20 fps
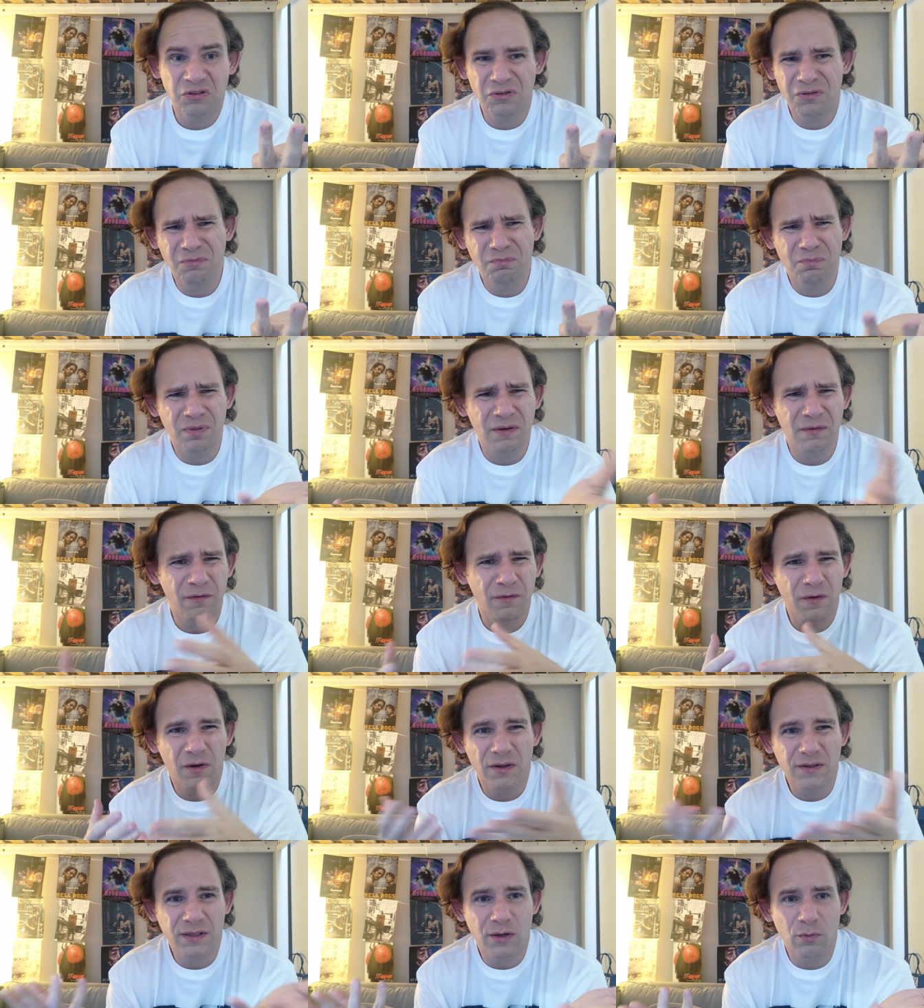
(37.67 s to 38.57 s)
couldn't be
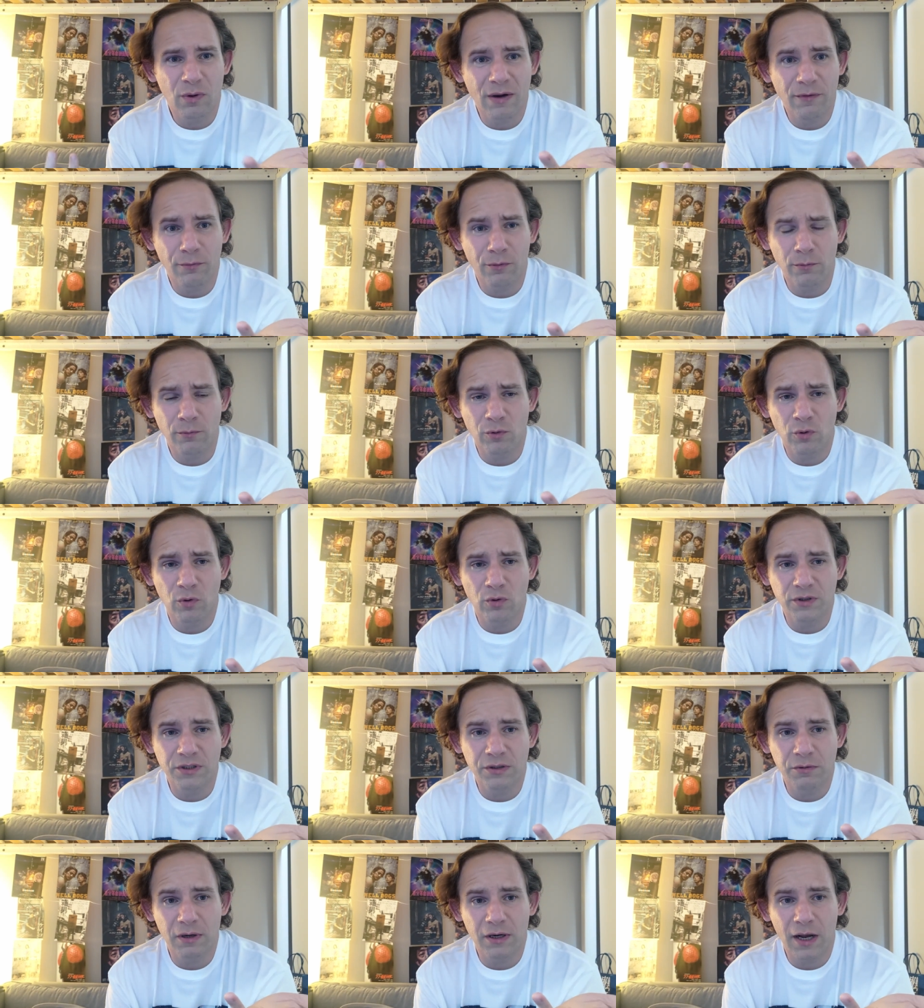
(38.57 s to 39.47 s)
further away from
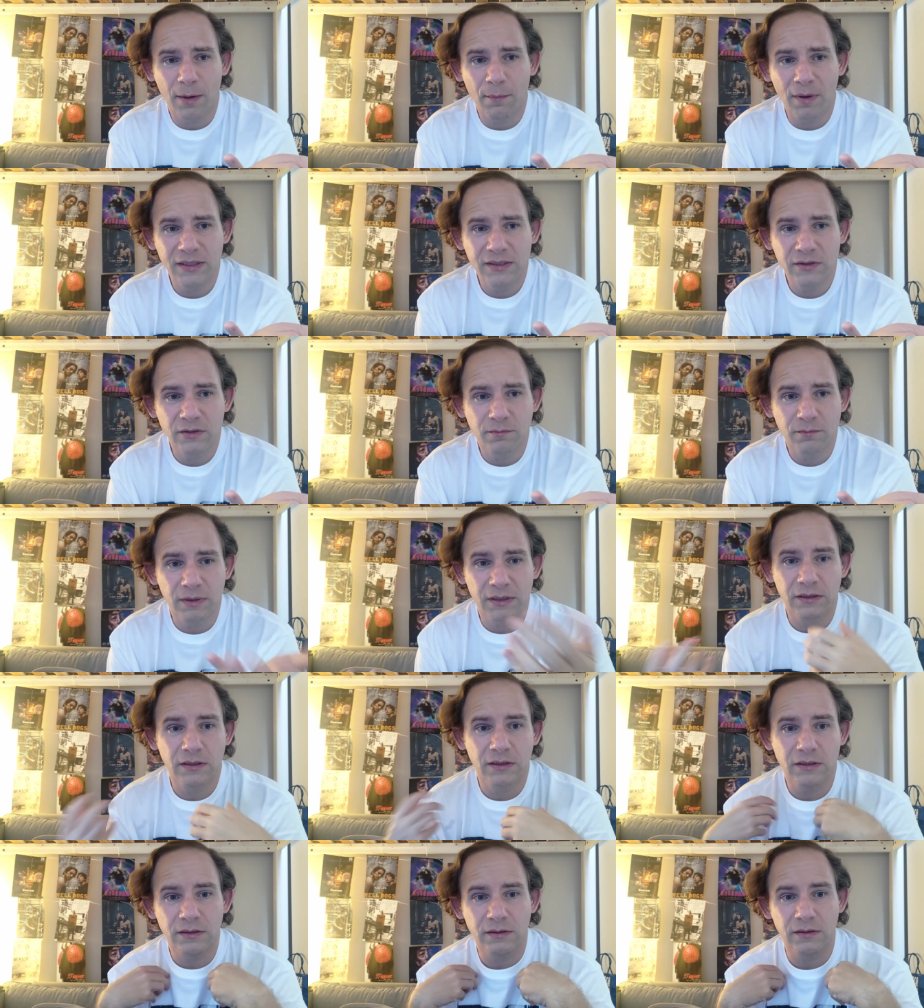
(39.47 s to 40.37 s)
Koji Wakamatsu,
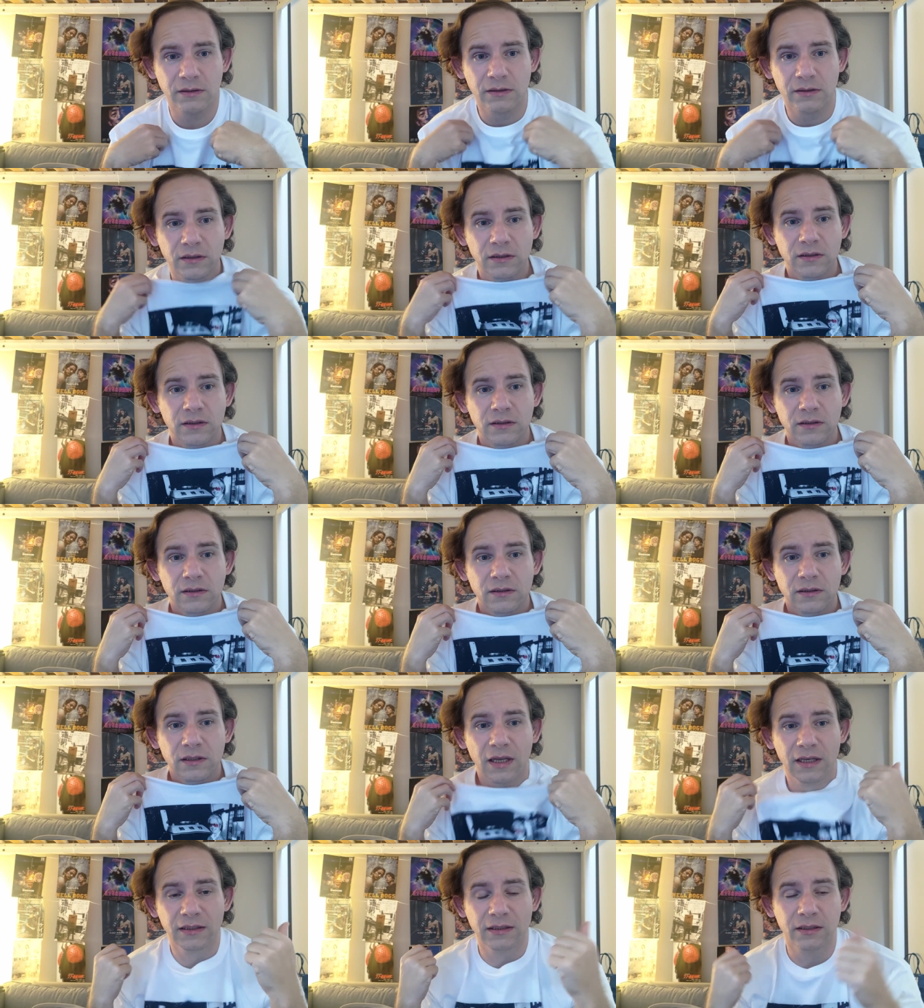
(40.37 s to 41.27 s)
but uh, it's it's
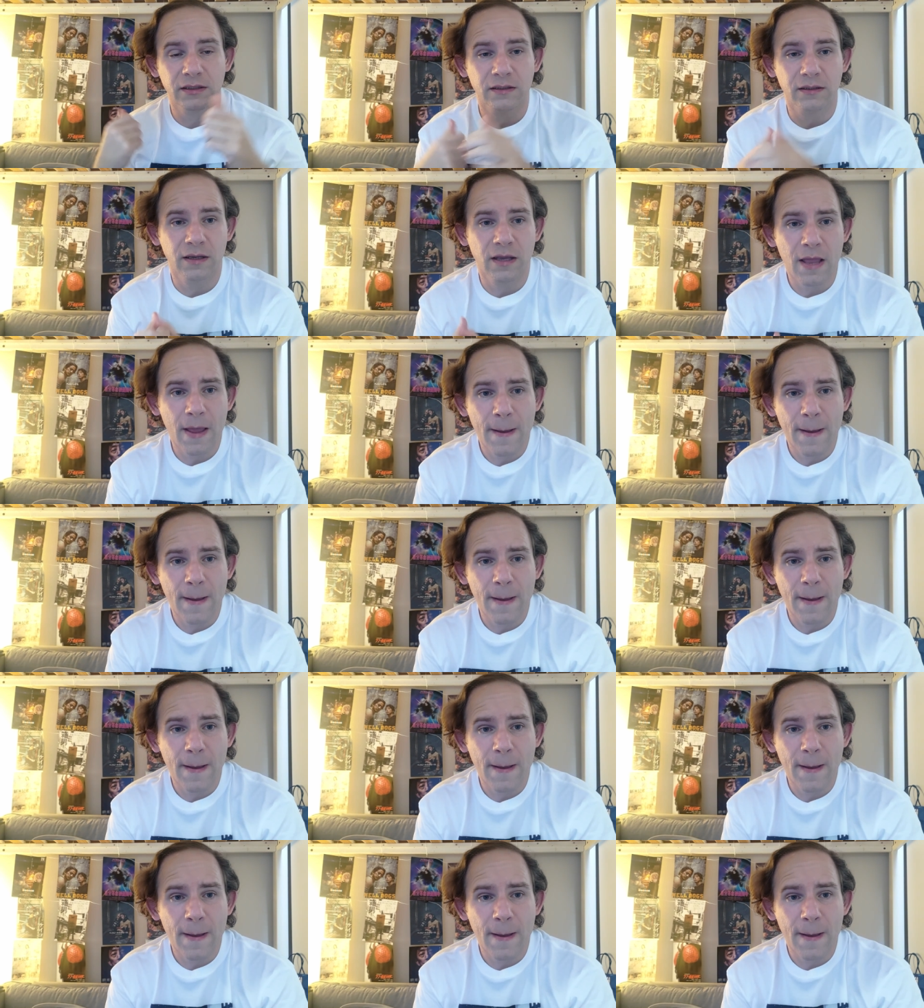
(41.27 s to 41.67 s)
nice.